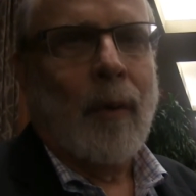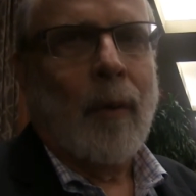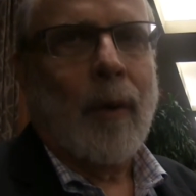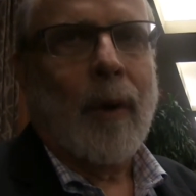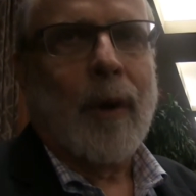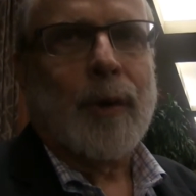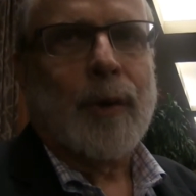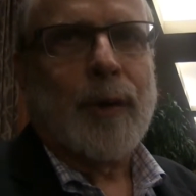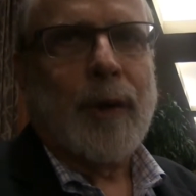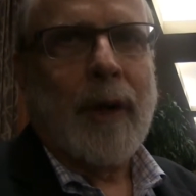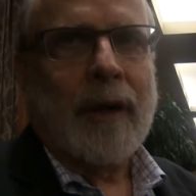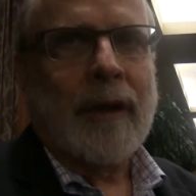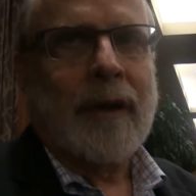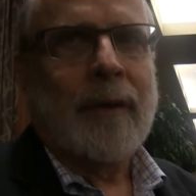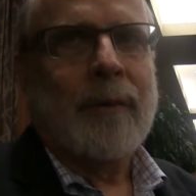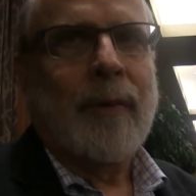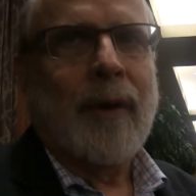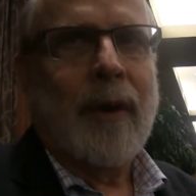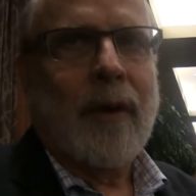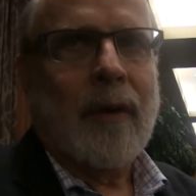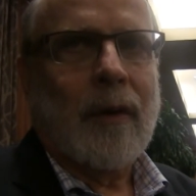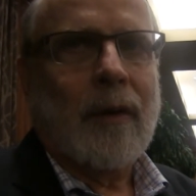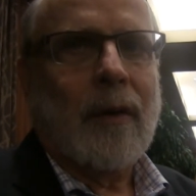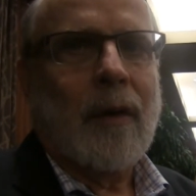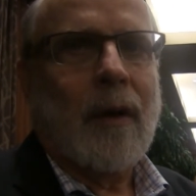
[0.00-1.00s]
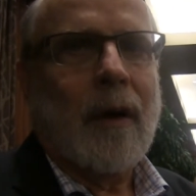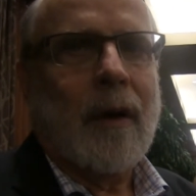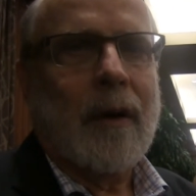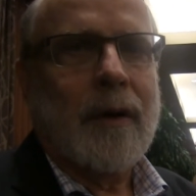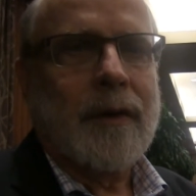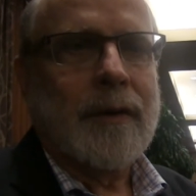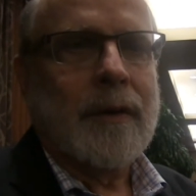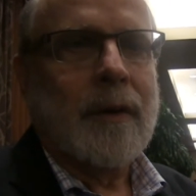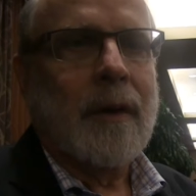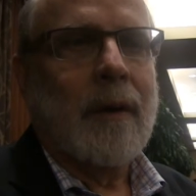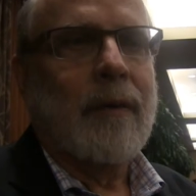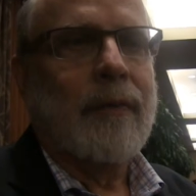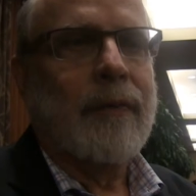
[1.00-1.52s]
what attracted me to the car
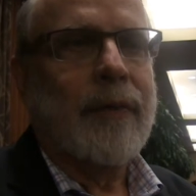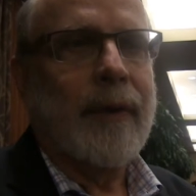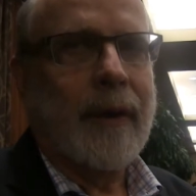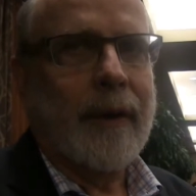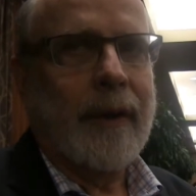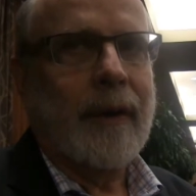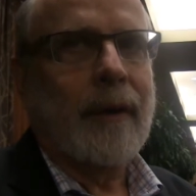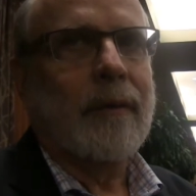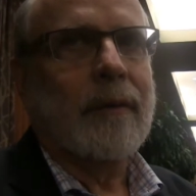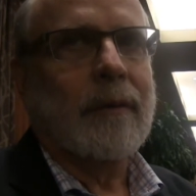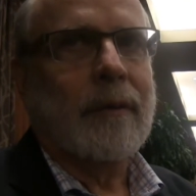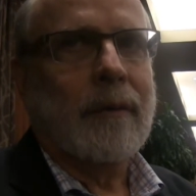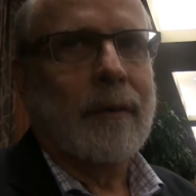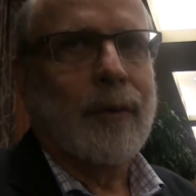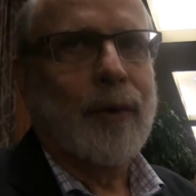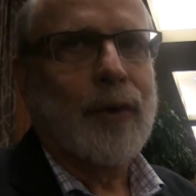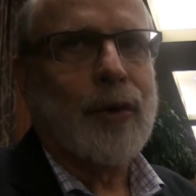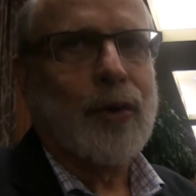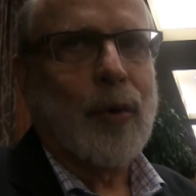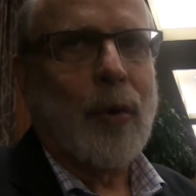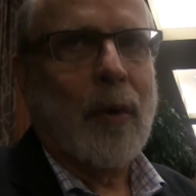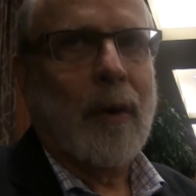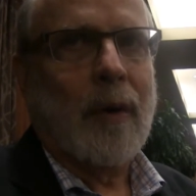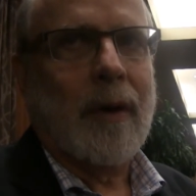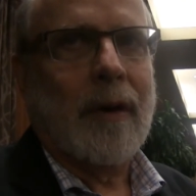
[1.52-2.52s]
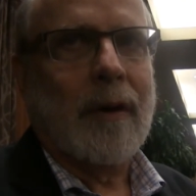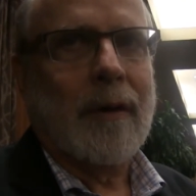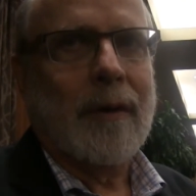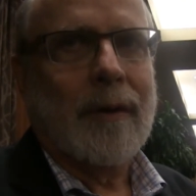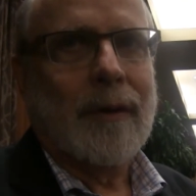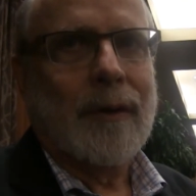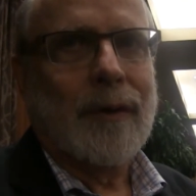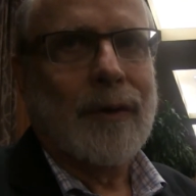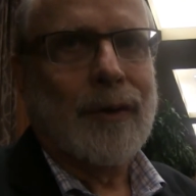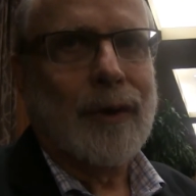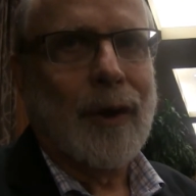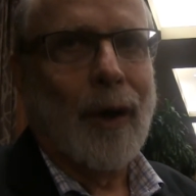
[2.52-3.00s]
is Phil Hill restored it.